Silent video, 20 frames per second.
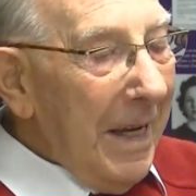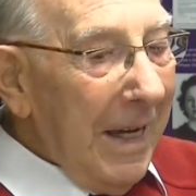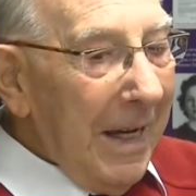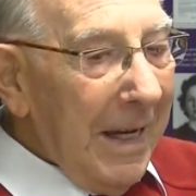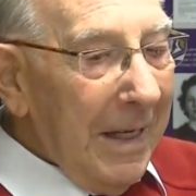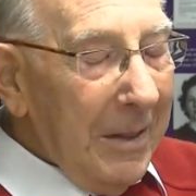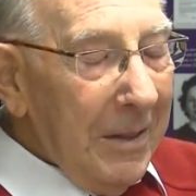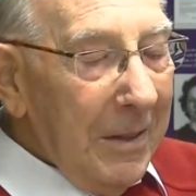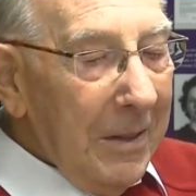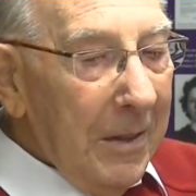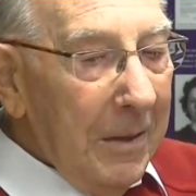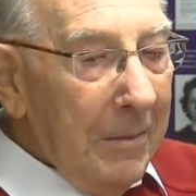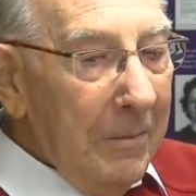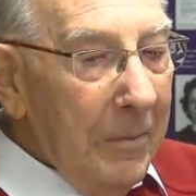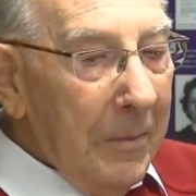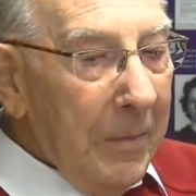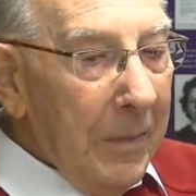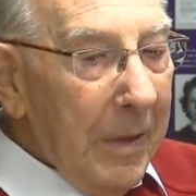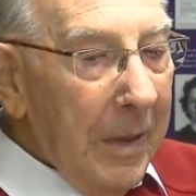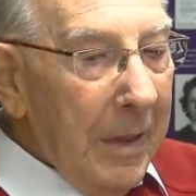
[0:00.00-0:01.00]
And
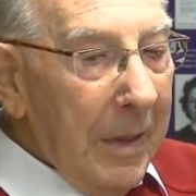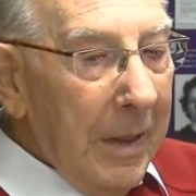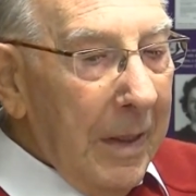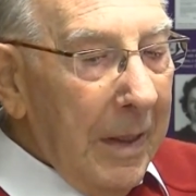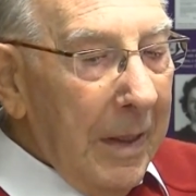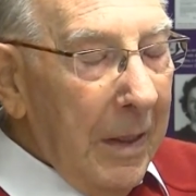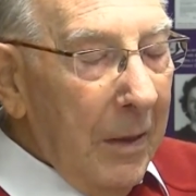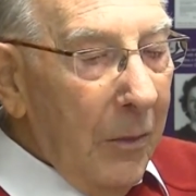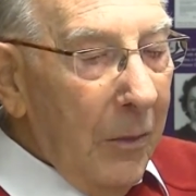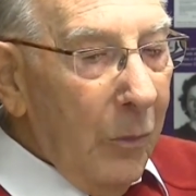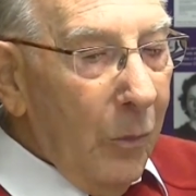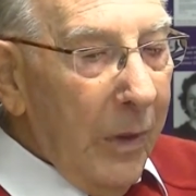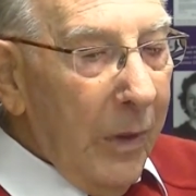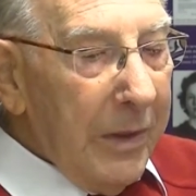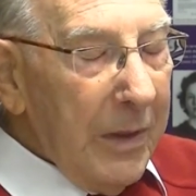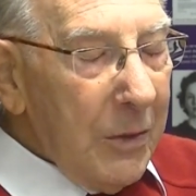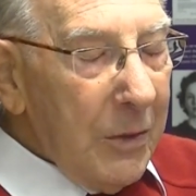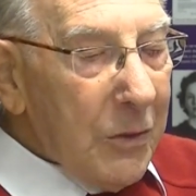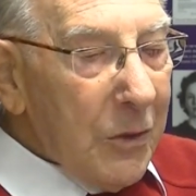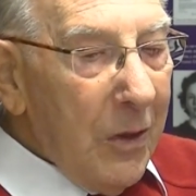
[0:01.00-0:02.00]
um,
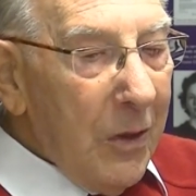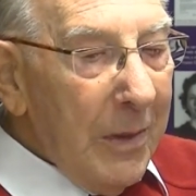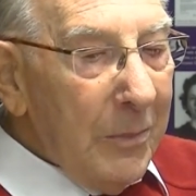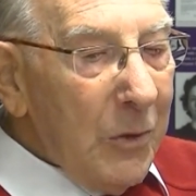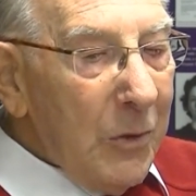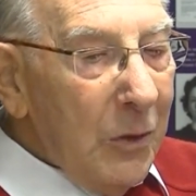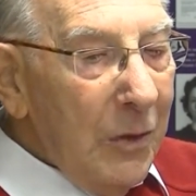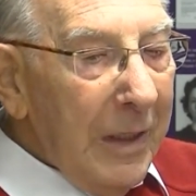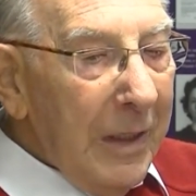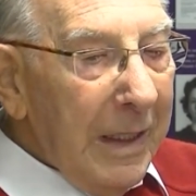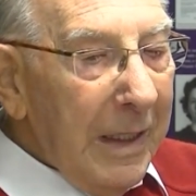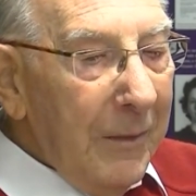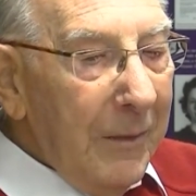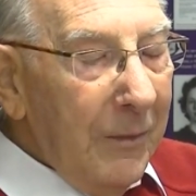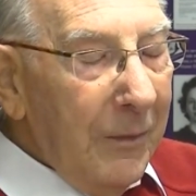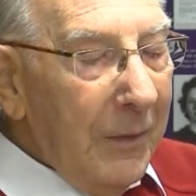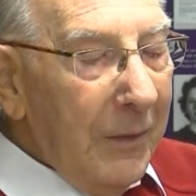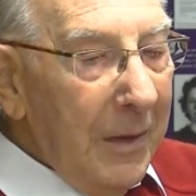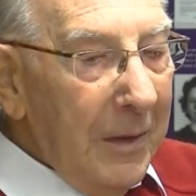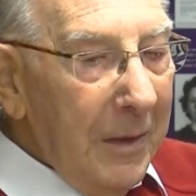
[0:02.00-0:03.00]
when it's time to
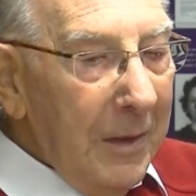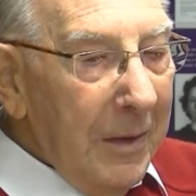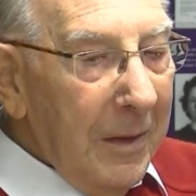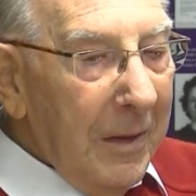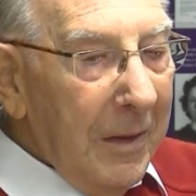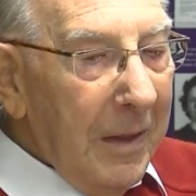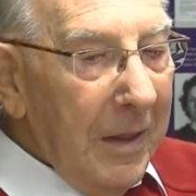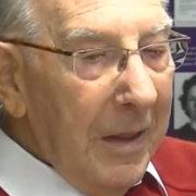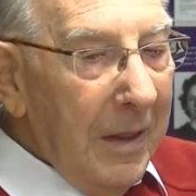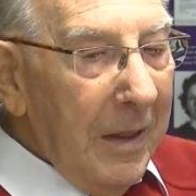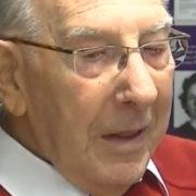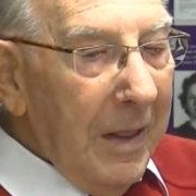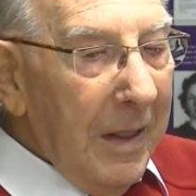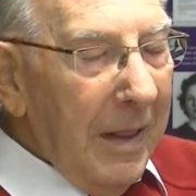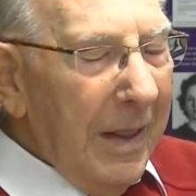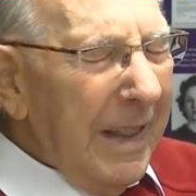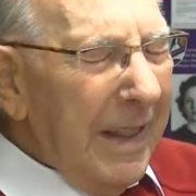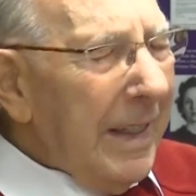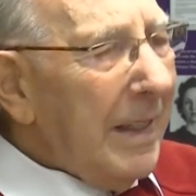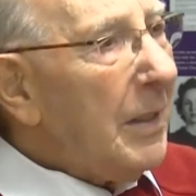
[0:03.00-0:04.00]
leave, uh,
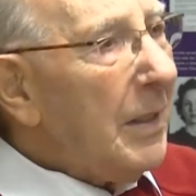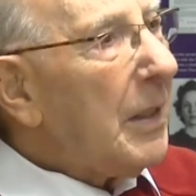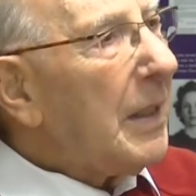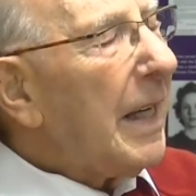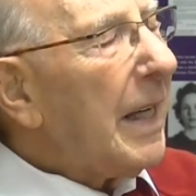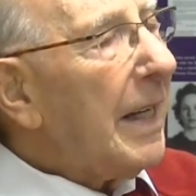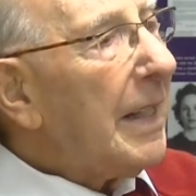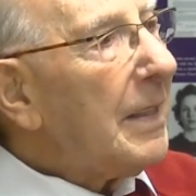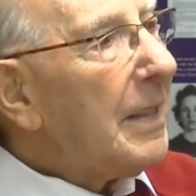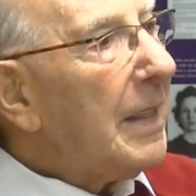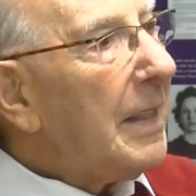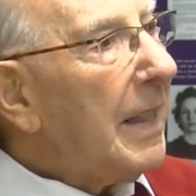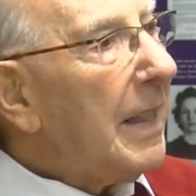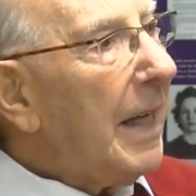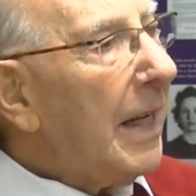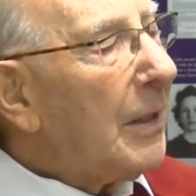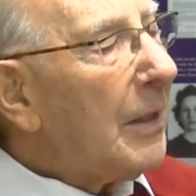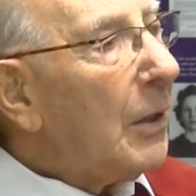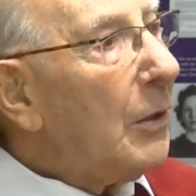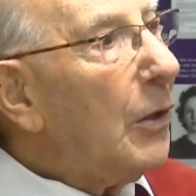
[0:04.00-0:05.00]
he indicated he
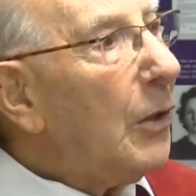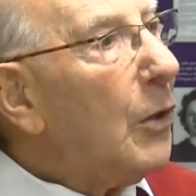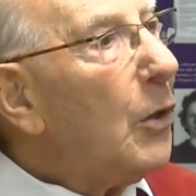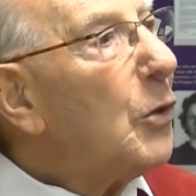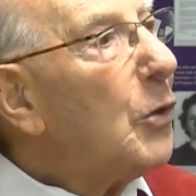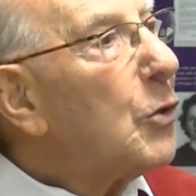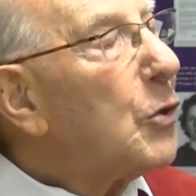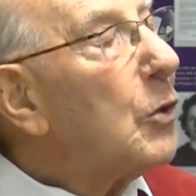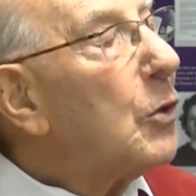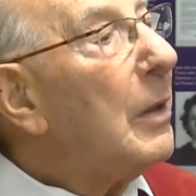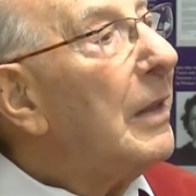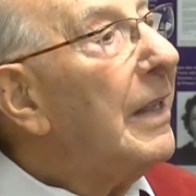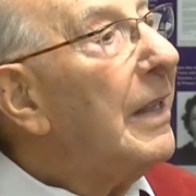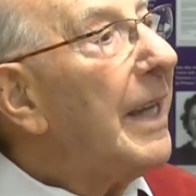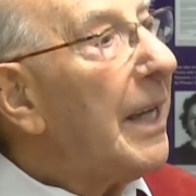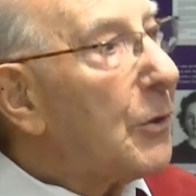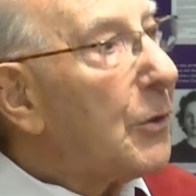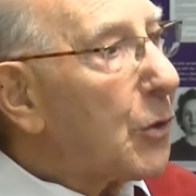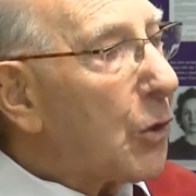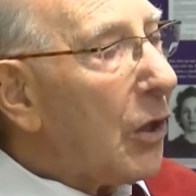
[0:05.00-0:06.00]
had a large
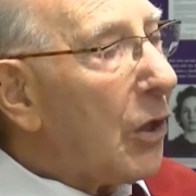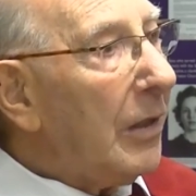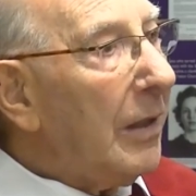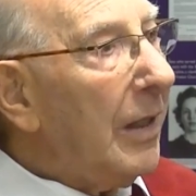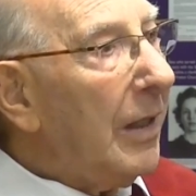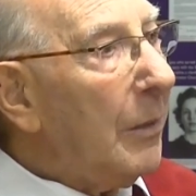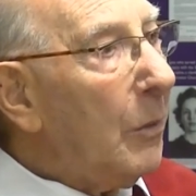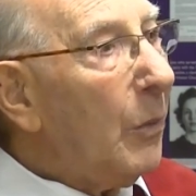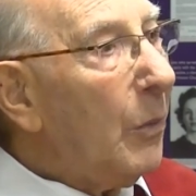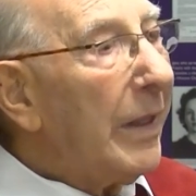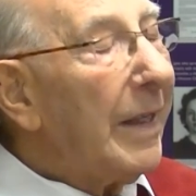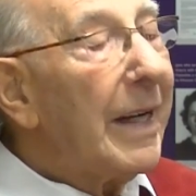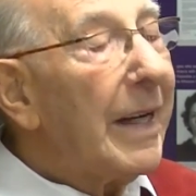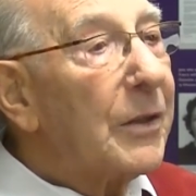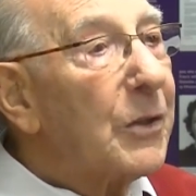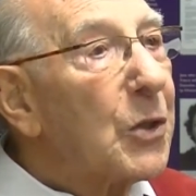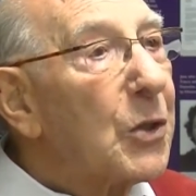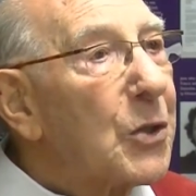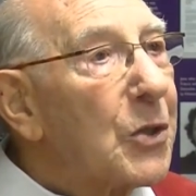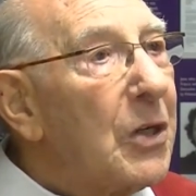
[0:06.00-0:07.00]
ledger, and we
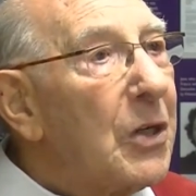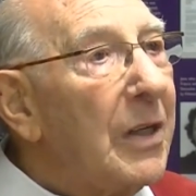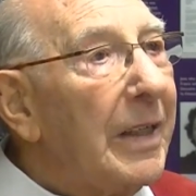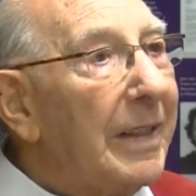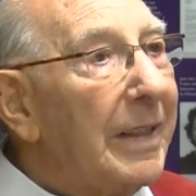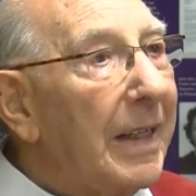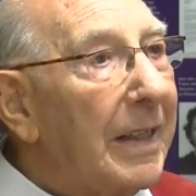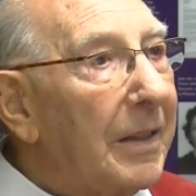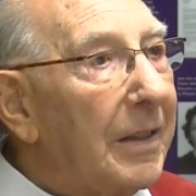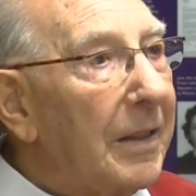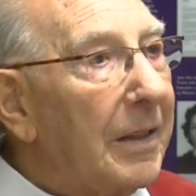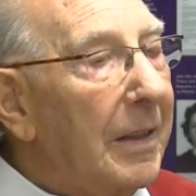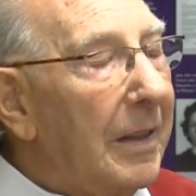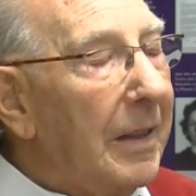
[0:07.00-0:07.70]
had to sign it.